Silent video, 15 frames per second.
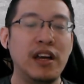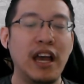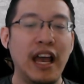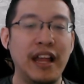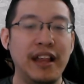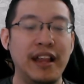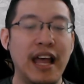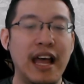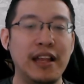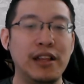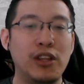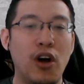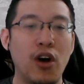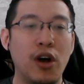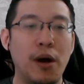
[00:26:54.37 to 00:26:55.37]
and then
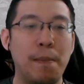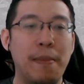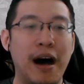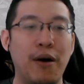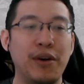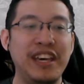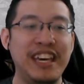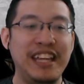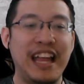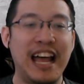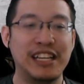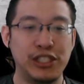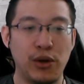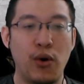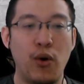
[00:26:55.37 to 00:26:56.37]
talk about it
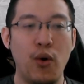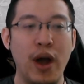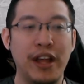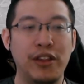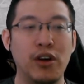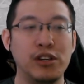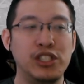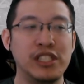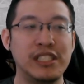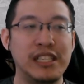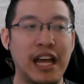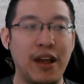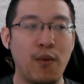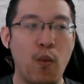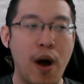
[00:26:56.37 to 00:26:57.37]
as a whole and not just
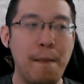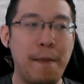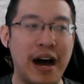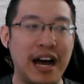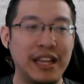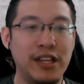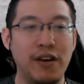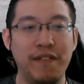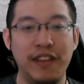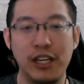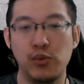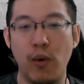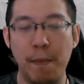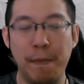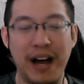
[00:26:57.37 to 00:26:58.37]
like one part of
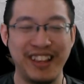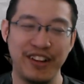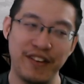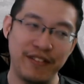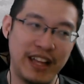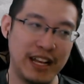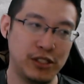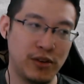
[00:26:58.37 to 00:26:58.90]
this, one part of that.